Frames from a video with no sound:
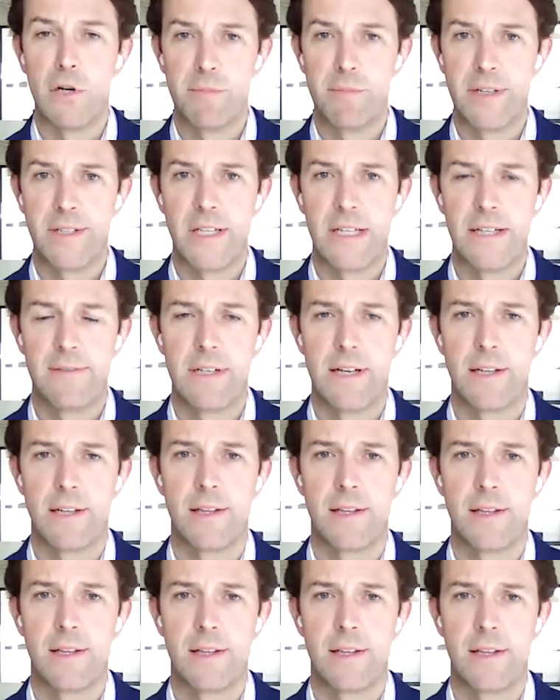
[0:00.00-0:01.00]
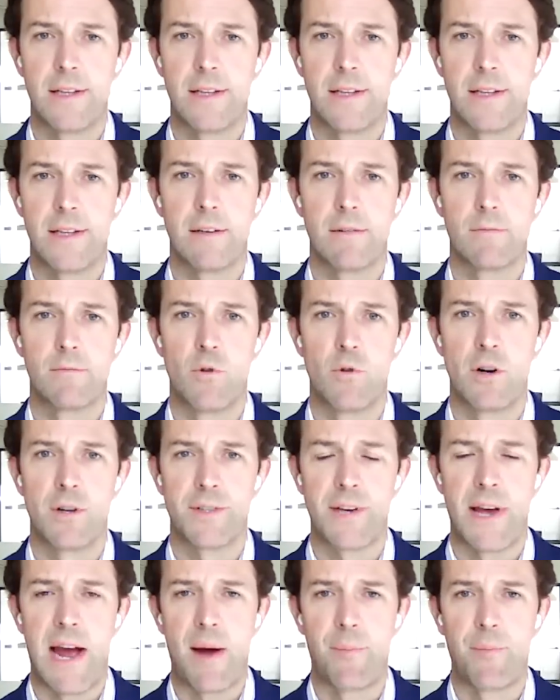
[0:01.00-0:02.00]
moment, David, I think
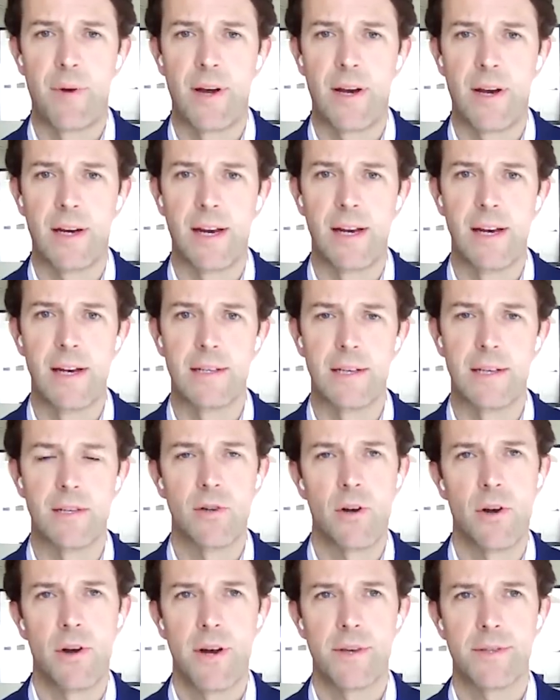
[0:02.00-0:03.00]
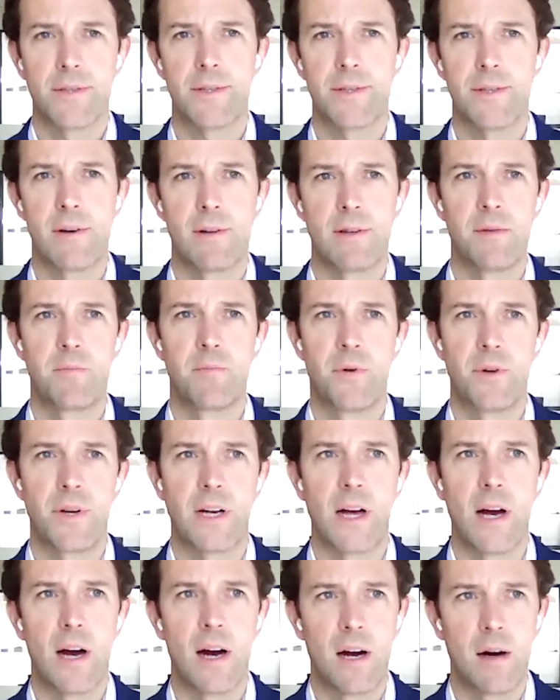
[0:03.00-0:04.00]
what's happening is it's not necessarily
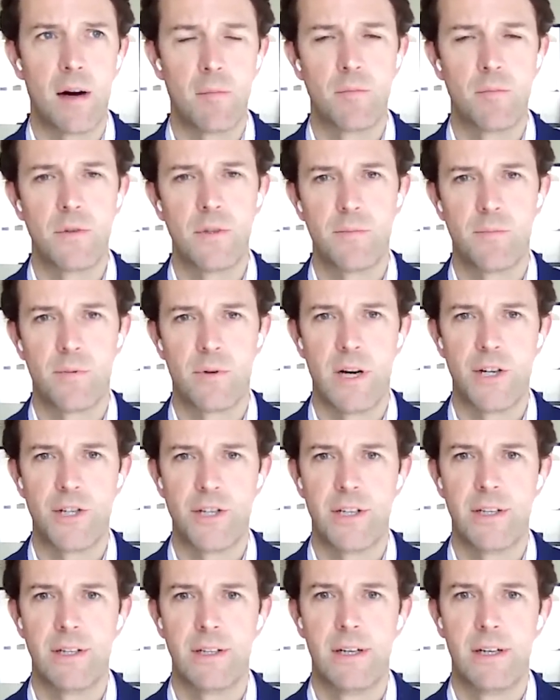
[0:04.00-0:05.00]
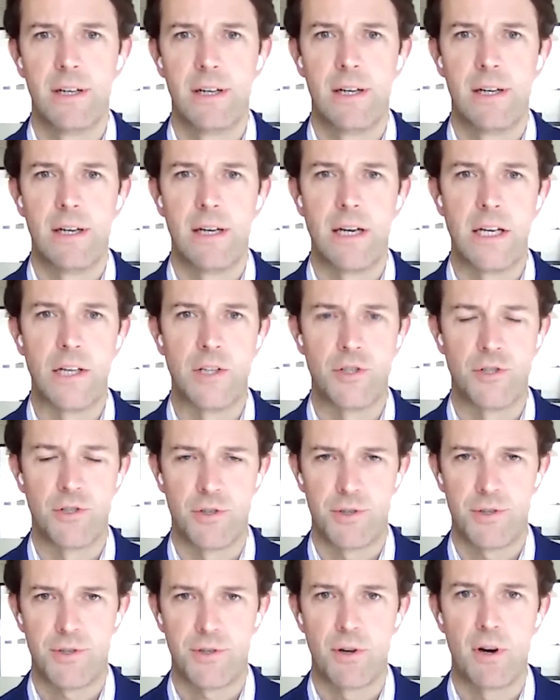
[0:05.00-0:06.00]
putting upward pressure, it's
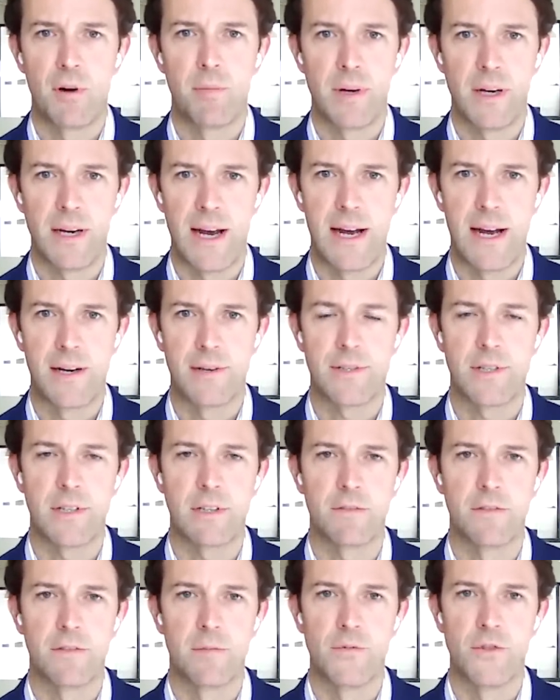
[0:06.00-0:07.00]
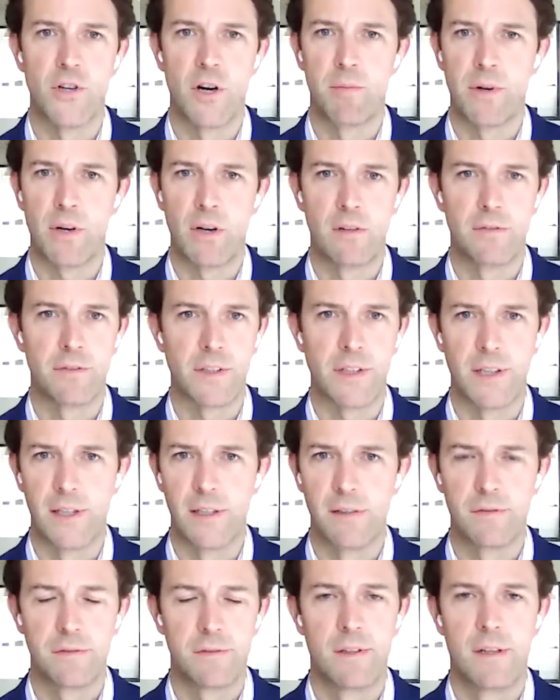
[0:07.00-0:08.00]
just stopping housing from dropping off a
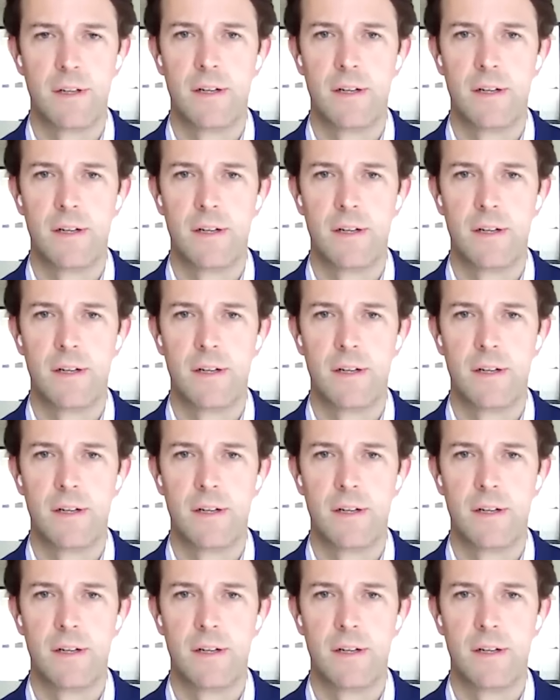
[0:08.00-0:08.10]
cliff.